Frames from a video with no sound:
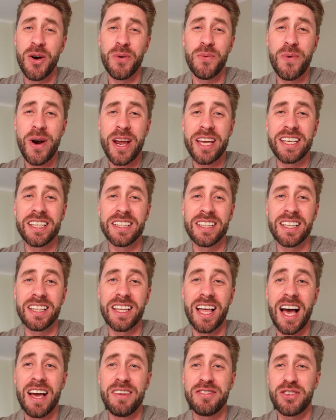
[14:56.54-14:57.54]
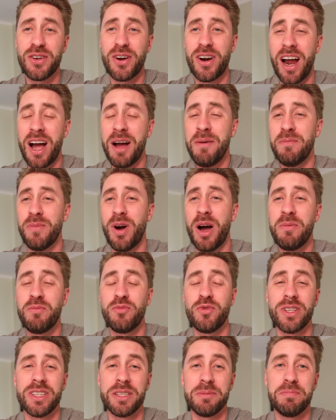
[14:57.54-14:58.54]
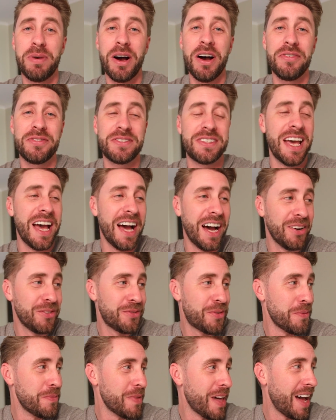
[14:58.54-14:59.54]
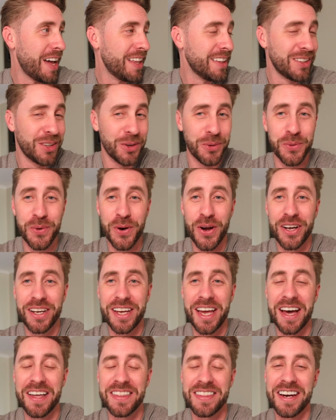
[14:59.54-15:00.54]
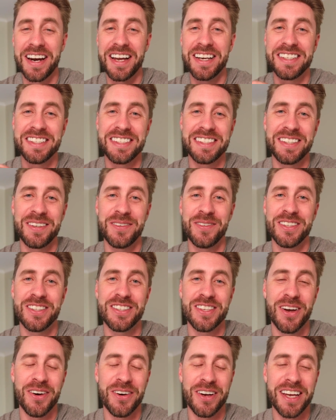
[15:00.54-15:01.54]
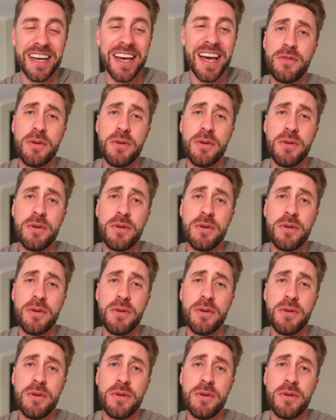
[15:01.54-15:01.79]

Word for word: regular life. Sorry, I'm really puffed out from that little workout that I just did with Zoe.